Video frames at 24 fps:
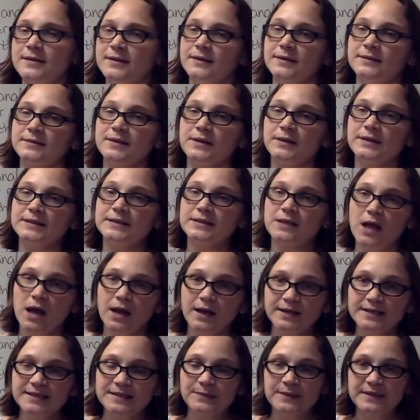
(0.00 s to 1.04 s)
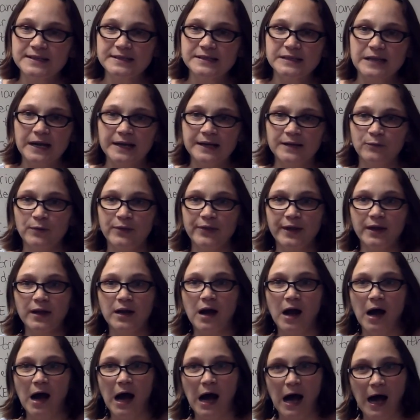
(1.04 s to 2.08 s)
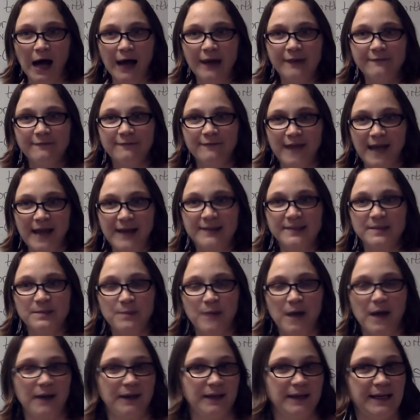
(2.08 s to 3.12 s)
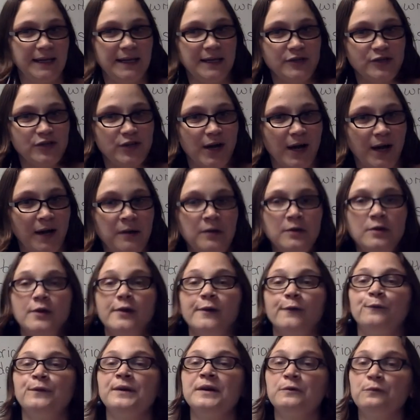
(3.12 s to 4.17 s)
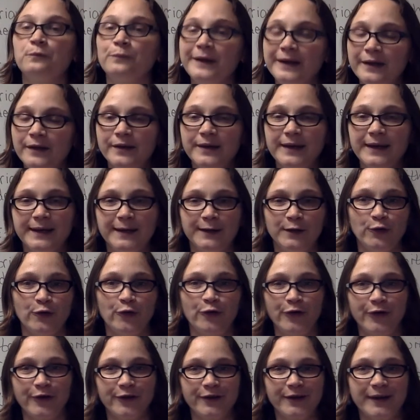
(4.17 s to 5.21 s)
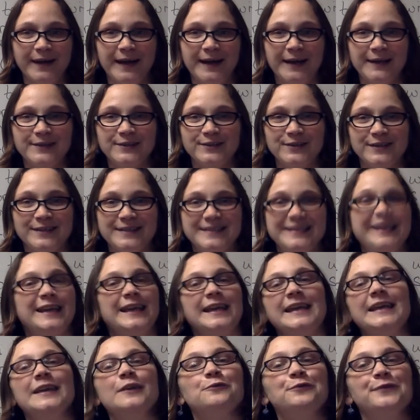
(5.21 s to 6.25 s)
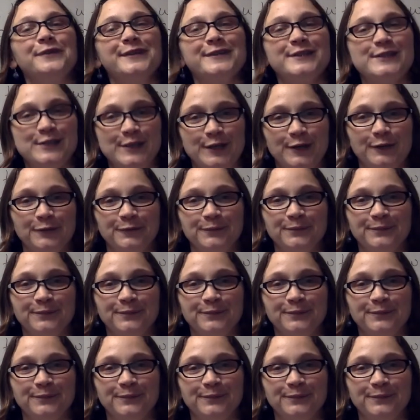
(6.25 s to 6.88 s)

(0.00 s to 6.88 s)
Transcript: So as long as we started with a convex polyhedra, we will get an Euler characteristic equal to 2.